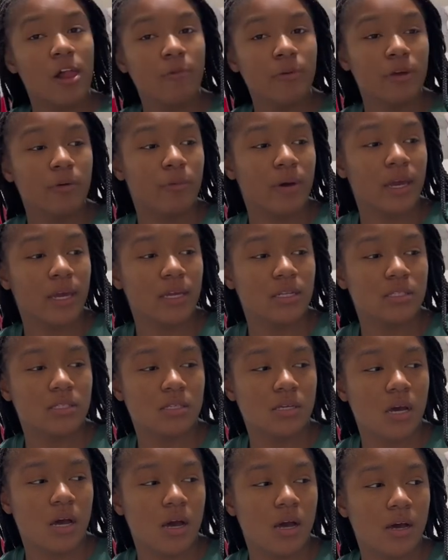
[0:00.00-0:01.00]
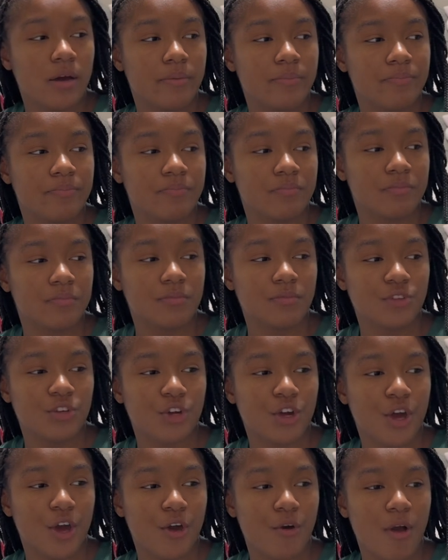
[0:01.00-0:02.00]
we wait to
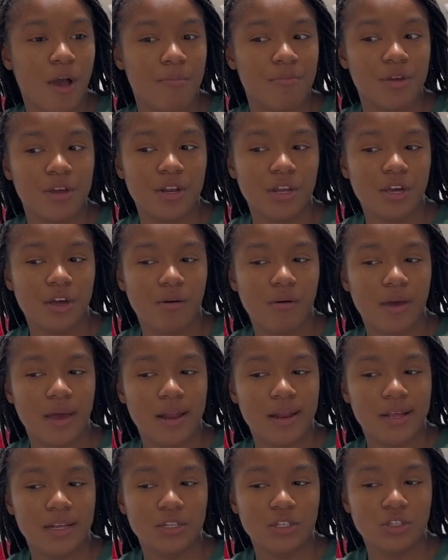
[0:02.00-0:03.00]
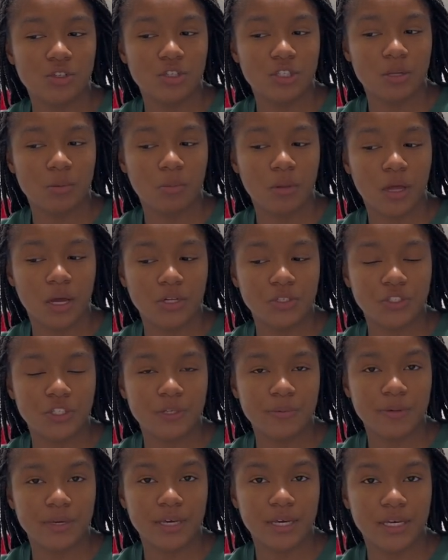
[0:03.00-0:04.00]
go, I'm gonna go ahead and do some laundry
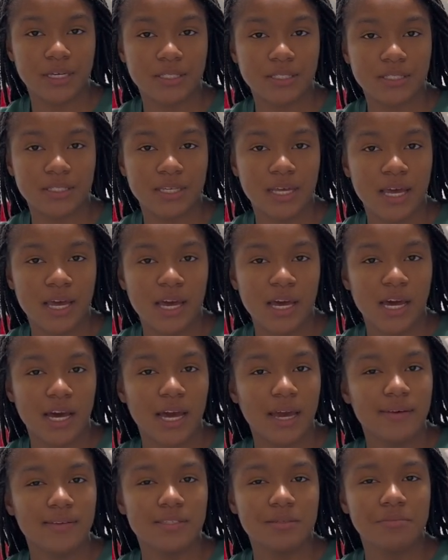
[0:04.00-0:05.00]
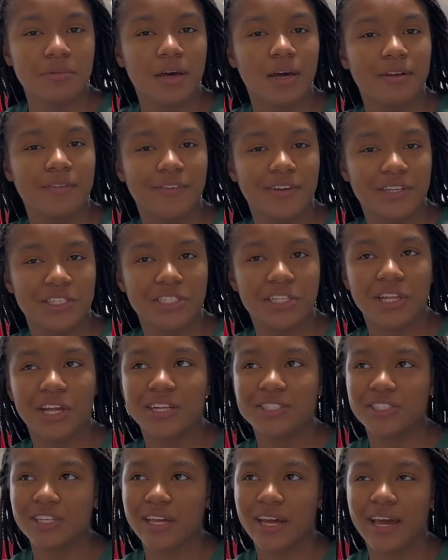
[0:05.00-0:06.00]
because I have some unfinished
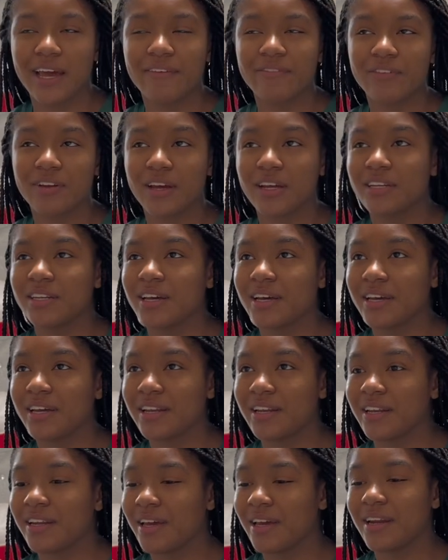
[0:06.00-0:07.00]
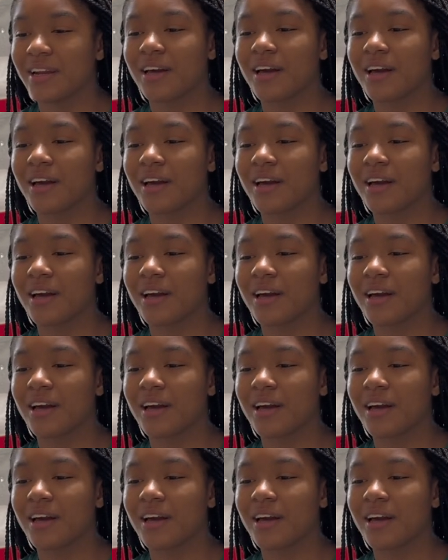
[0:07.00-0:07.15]
laundry that I have not done in a